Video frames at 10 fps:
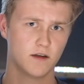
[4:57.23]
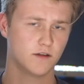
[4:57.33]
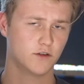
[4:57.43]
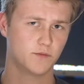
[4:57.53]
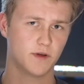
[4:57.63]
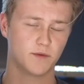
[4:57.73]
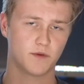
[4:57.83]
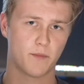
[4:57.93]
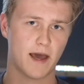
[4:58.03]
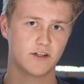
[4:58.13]
Just be able
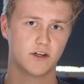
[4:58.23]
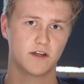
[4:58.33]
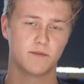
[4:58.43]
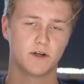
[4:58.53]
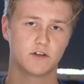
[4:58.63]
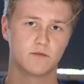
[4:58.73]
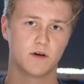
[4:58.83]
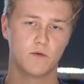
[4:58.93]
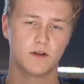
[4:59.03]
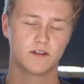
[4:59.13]
to batch edit a bunch of them
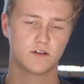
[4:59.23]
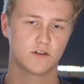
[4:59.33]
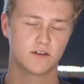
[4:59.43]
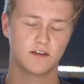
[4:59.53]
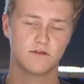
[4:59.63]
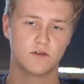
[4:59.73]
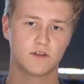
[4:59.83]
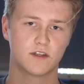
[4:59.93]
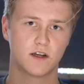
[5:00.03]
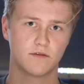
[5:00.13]
at once just saves you a
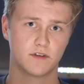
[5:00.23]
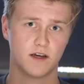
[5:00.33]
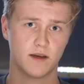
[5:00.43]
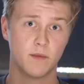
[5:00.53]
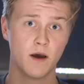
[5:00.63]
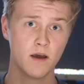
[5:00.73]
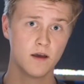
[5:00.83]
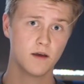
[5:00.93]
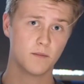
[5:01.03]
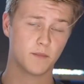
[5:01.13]
ton of time.
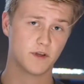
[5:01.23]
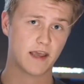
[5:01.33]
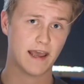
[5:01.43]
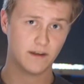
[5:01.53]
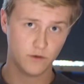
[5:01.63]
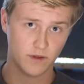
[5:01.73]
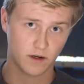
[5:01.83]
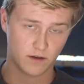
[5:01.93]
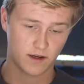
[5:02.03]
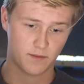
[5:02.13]
But you can't do that
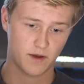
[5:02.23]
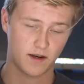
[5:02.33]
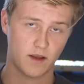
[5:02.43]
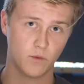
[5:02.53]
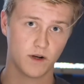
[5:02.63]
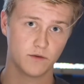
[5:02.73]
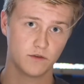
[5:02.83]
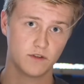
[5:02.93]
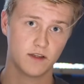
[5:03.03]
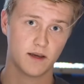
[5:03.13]
on the iPad. And when I was
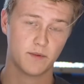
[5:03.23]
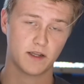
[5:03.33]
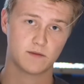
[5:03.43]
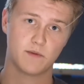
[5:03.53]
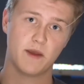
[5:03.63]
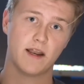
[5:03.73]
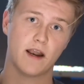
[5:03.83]
using the iPad as my main